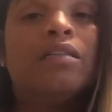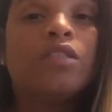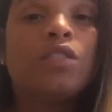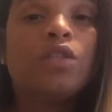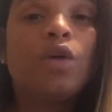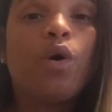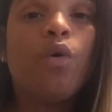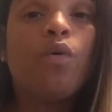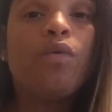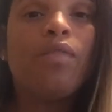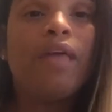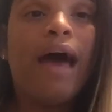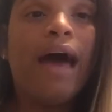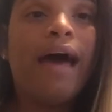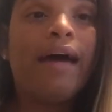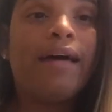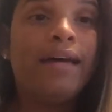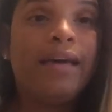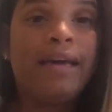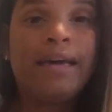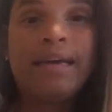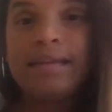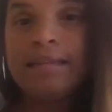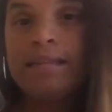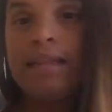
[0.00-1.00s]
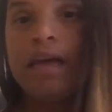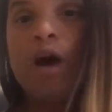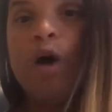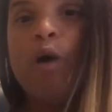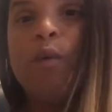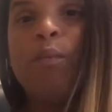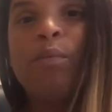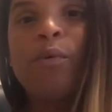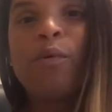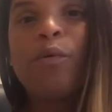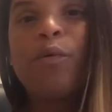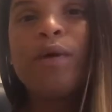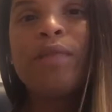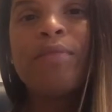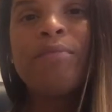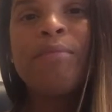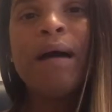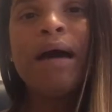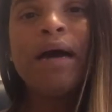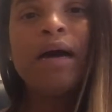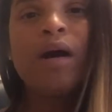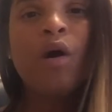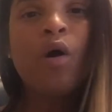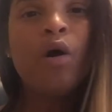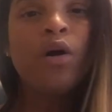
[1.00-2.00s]
so that it can help with
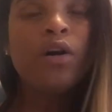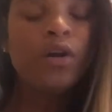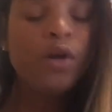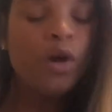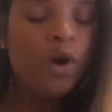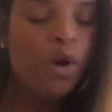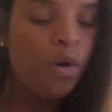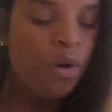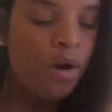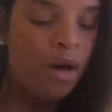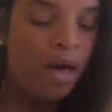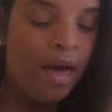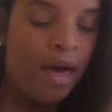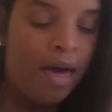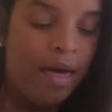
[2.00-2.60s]
my audio,